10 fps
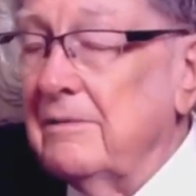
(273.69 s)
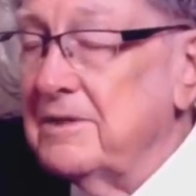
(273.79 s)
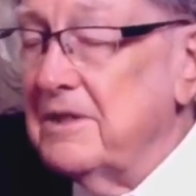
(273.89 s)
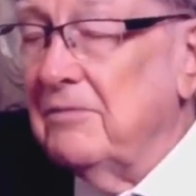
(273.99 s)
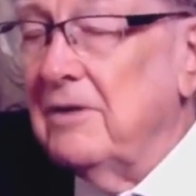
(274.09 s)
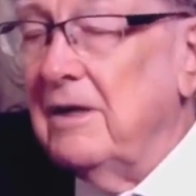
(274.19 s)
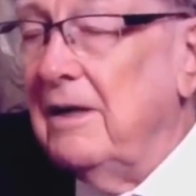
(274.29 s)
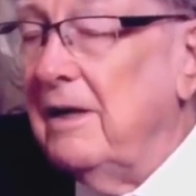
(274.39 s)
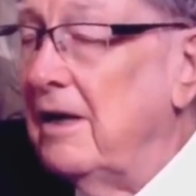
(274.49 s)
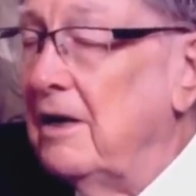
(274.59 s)

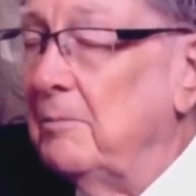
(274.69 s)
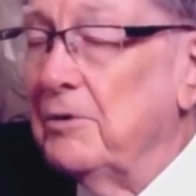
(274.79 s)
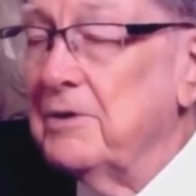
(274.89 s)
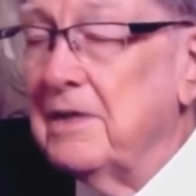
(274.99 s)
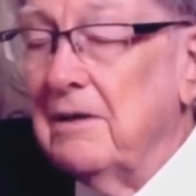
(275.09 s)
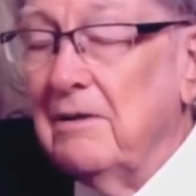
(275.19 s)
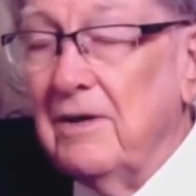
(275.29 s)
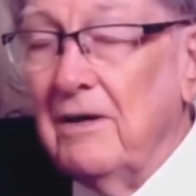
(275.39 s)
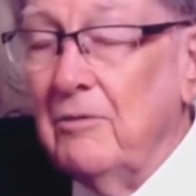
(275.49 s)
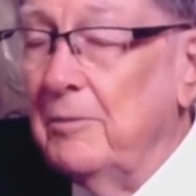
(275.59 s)
70–80%
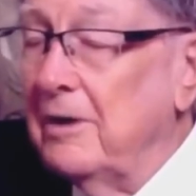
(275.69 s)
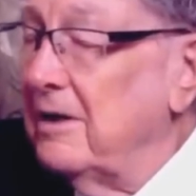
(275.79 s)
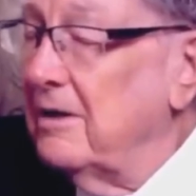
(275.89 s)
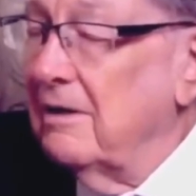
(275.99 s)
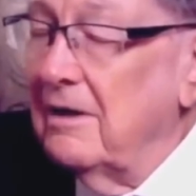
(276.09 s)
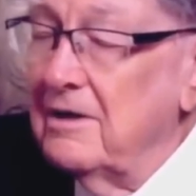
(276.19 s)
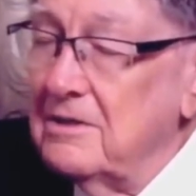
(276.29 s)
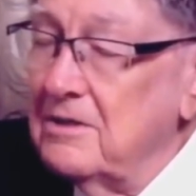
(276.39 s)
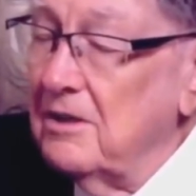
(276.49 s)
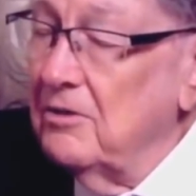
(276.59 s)
of everybody that
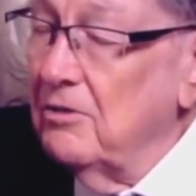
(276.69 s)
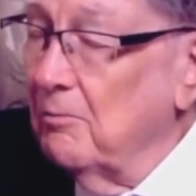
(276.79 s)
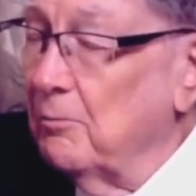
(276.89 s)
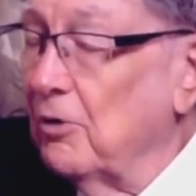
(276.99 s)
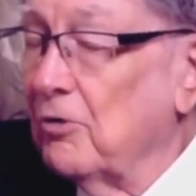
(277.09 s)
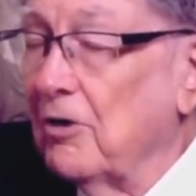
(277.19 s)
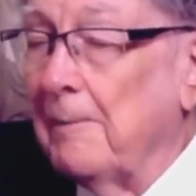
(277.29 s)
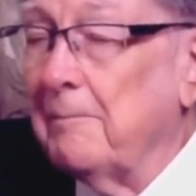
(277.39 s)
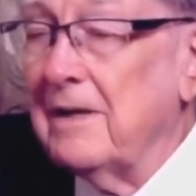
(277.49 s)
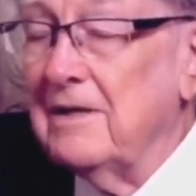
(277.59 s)
listens to your program